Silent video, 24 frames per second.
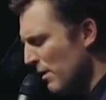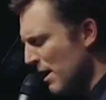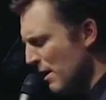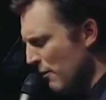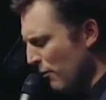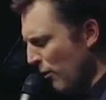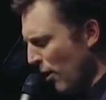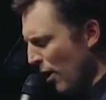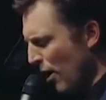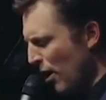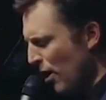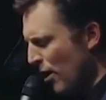We
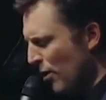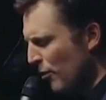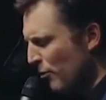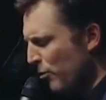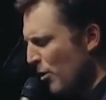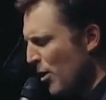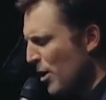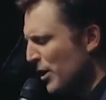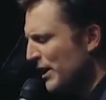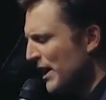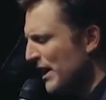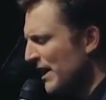were
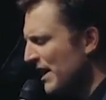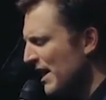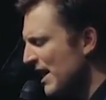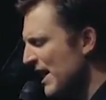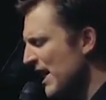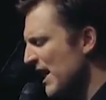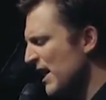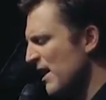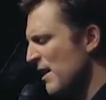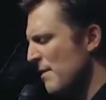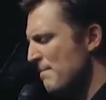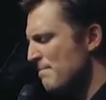working
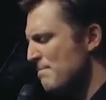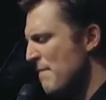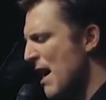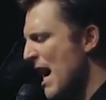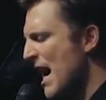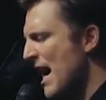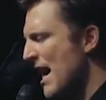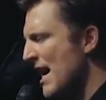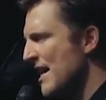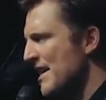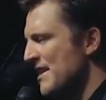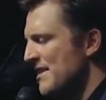in a
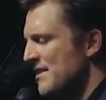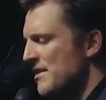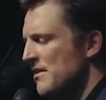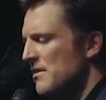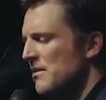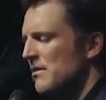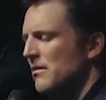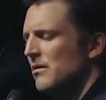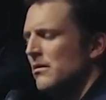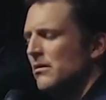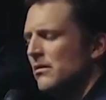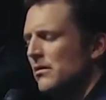mine.
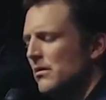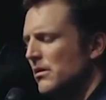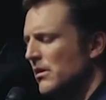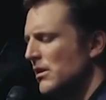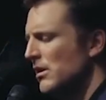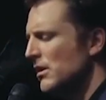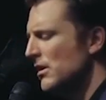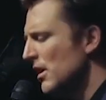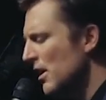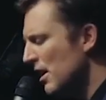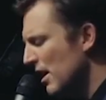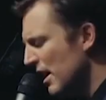
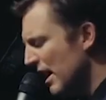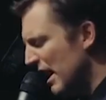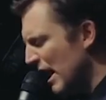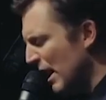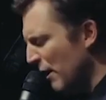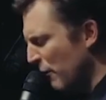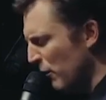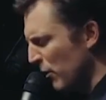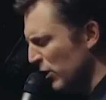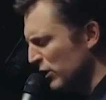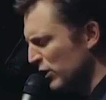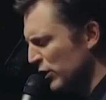He
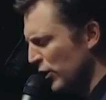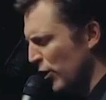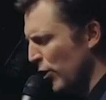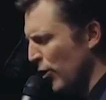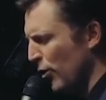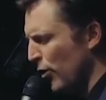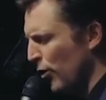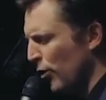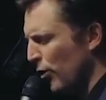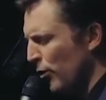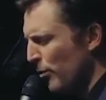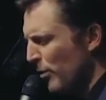was
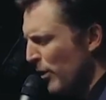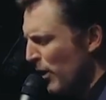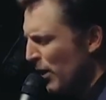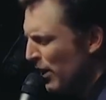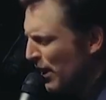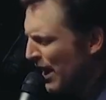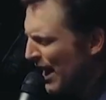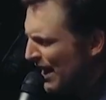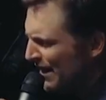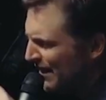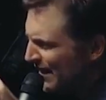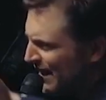cool,
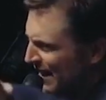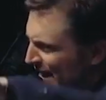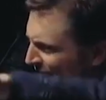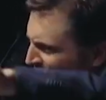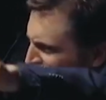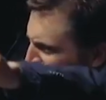but I think